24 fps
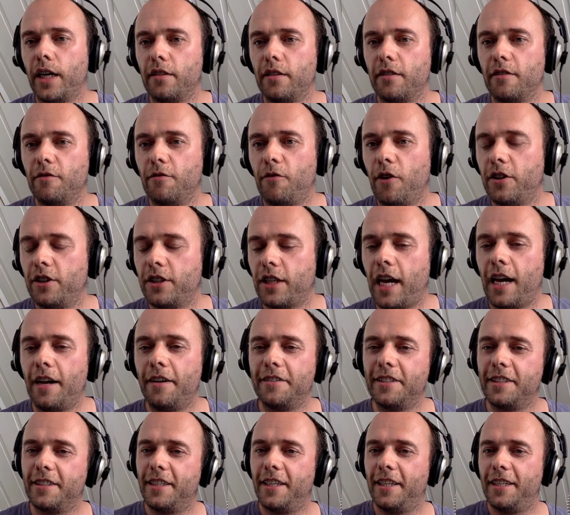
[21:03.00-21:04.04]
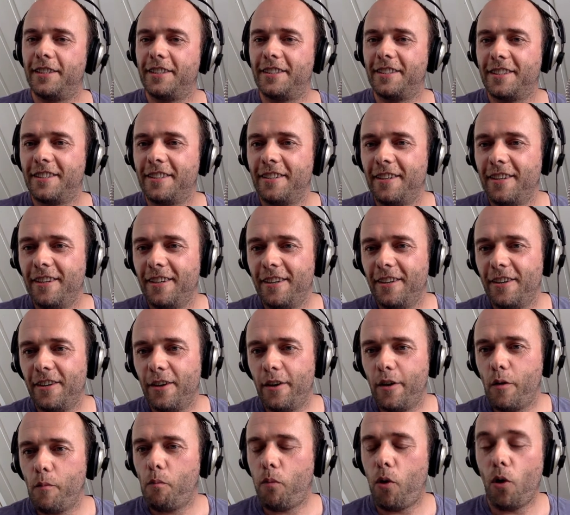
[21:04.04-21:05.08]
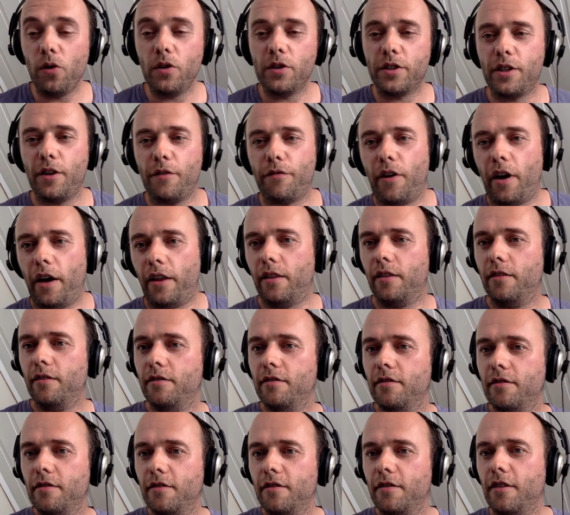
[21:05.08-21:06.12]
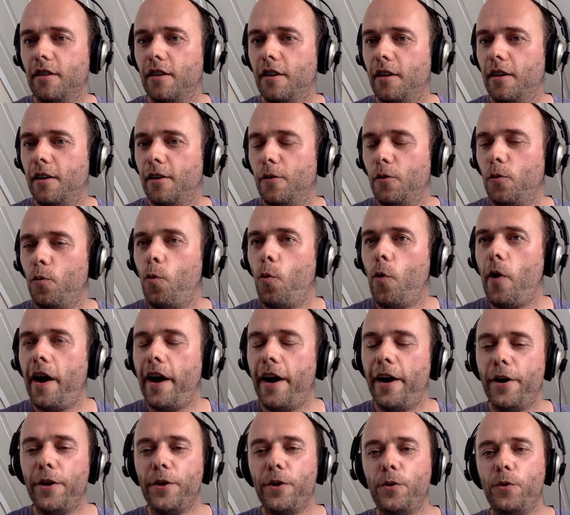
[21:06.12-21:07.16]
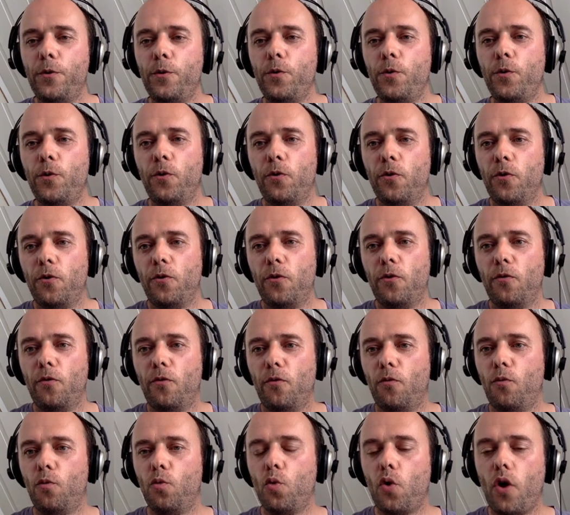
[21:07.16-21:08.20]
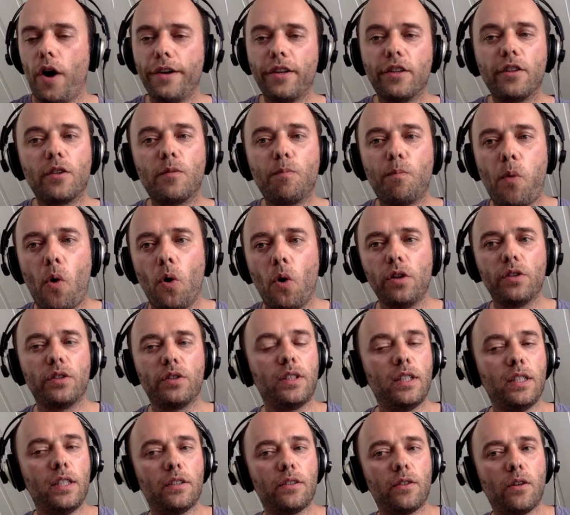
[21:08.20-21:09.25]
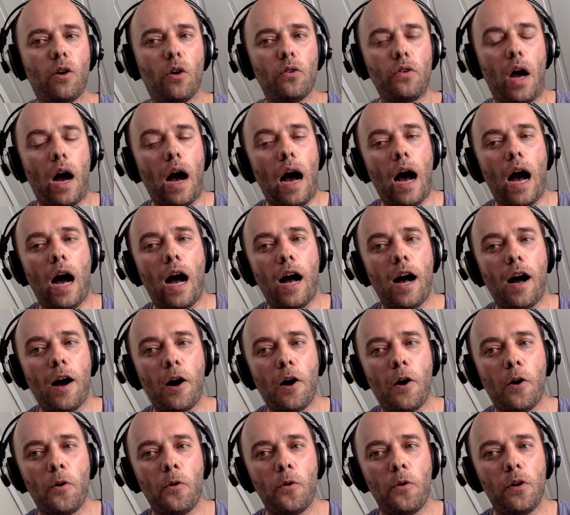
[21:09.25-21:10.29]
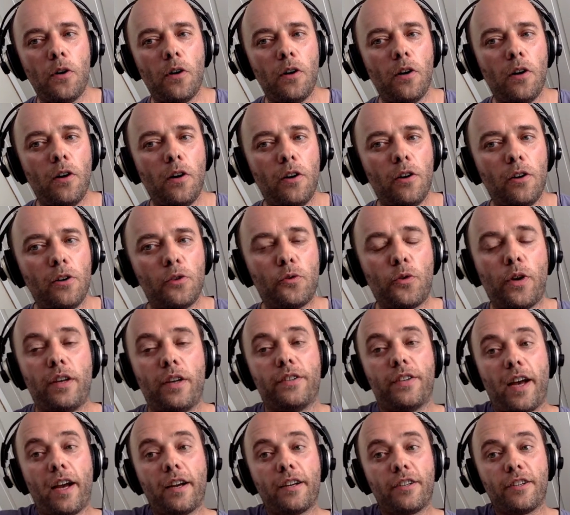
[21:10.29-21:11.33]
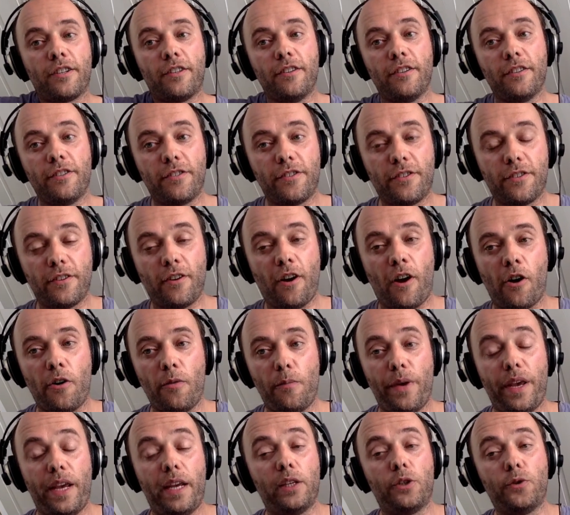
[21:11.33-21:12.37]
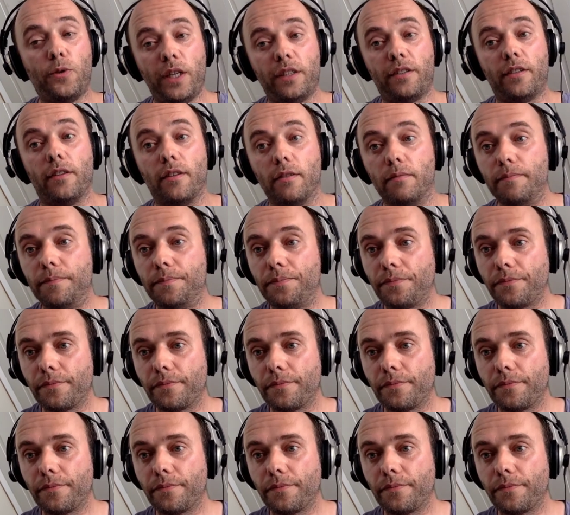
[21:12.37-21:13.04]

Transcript: that. Varnish has this policy file uh, where you write policies on how transactions are being treated.